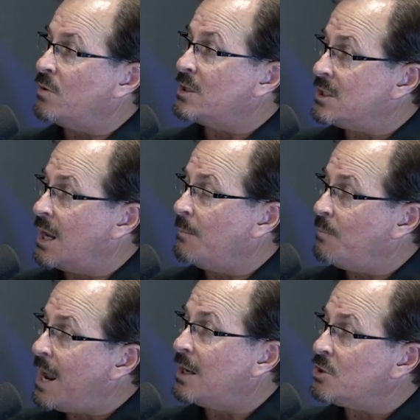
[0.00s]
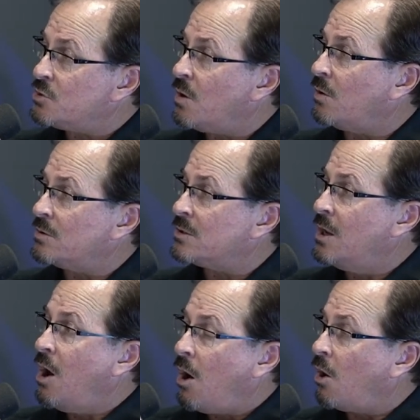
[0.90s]
through the same pain yeah. struggles,
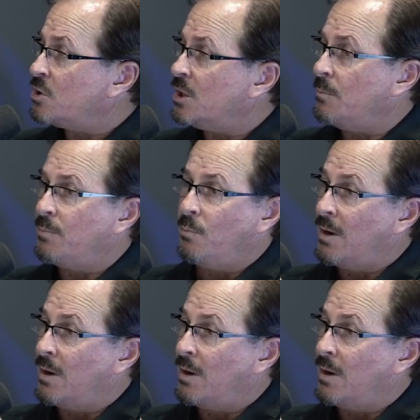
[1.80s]
hardship,